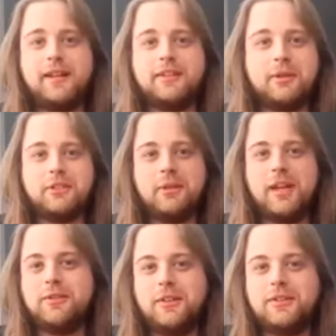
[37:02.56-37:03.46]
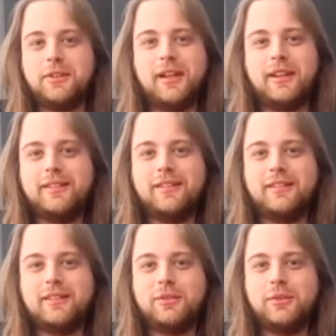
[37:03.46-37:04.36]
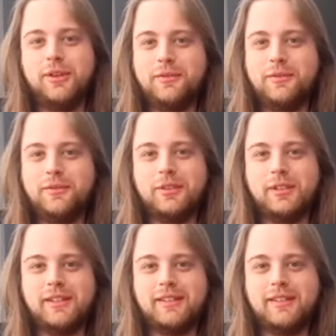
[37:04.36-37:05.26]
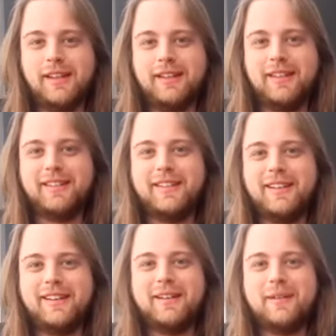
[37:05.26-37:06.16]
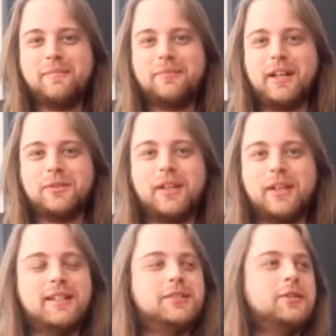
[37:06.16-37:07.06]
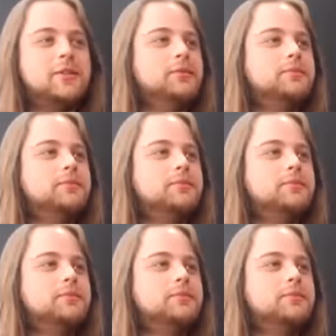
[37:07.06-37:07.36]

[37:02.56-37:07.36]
House by Jimi Hendrix, so like it's all over, surely. Like that's all I need to do.